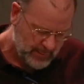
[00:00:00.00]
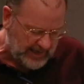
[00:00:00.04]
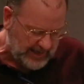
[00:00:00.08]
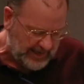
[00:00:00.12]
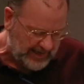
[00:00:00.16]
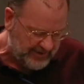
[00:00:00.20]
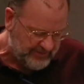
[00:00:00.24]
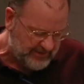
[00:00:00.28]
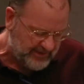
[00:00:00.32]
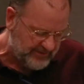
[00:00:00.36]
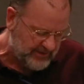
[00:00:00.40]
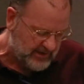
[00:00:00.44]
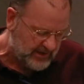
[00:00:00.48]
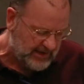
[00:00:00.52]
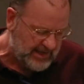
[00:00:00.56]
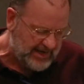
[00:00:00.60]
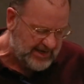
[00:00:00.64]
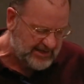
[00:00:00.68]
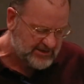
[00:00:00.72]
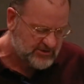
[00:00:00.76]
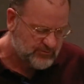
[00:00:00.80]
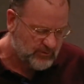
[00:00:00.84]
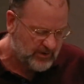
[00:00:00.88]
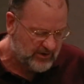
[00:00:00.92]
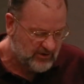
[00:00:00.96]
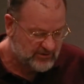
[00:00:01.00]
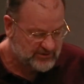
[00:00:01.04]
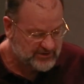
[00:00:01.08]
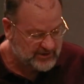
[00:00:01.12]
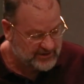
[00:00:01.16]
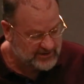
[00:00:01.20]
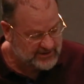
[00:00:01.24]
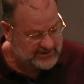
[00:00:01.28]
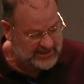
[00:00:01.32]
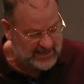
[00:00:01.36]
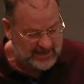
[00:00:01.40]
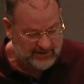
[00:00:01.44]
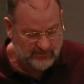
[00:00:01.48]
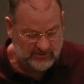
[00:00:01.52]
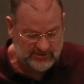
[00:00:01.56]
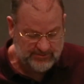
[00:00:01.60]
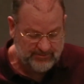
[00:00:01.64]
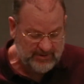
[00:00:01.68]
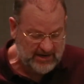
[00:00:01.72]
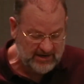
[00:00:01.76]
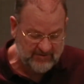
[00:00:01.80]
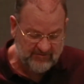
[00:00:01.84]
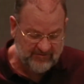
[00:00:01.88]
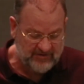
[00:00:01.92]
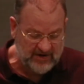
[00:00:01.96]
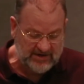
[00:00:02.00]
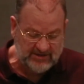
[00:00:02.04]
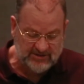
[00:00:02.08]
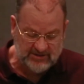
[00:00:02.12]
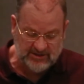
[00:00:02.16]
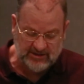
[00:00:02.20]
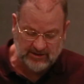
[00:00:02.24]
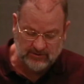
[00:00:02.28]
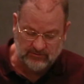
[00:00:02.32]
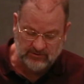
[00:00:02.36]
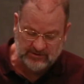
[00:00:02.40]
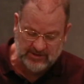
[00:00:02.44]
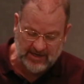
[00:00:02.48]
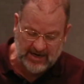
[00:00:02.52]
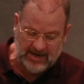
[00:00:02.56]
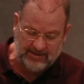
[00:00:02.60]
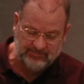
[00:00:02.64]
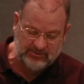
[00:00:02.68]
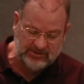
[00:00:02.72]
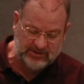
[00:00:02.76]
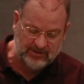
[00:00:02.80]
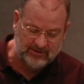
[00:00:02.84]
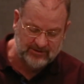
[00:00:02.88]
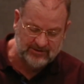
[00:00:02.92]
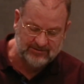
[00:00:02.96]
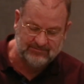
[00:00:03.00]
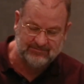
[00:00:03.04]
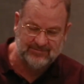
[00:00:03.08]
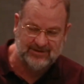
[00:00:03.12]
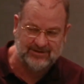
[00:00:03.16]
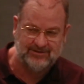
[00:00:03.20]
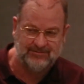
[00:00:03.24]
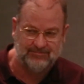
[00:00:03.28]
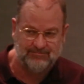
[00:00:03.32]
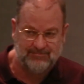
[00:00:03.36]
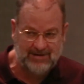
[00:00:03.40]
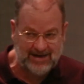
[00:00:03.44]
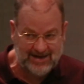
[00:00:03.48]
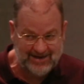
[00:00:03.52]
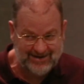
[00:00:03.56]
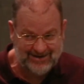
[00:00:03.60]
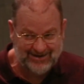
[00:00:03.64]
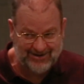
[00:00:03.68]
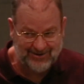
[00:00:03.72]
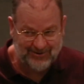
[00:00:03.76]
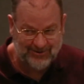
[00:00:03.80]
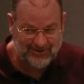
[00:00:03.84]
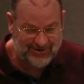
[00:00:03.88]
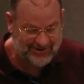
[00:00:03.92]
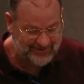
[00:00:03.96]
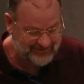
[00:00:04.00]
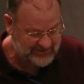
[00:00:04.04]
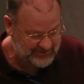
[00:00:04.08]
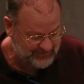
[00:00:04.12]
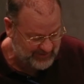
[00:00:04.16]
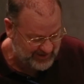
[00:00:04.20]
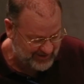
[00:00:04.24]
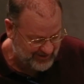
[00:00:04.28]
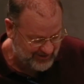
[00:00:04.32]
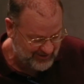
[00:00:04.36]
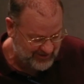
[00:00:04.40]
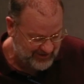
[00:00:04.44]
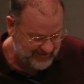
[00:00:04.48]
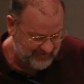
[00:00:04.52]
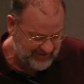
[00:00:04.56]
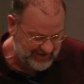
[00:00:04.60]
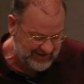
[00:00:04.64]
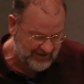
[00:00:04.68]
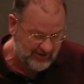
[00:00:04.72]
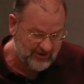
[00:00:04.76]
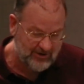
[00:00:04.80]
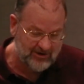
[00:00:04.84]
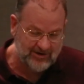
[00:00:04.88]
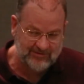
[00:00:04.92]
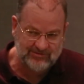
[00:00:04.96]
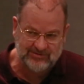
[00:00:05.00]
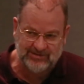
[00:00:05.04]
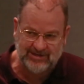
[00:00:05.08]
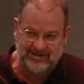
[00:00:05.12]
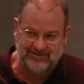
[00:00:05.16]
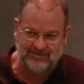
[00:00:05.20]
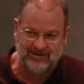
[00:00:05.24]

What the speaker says: And then the last one I was going to say was about fencing. It was an absolute, Martin and I have spent a lot of our lives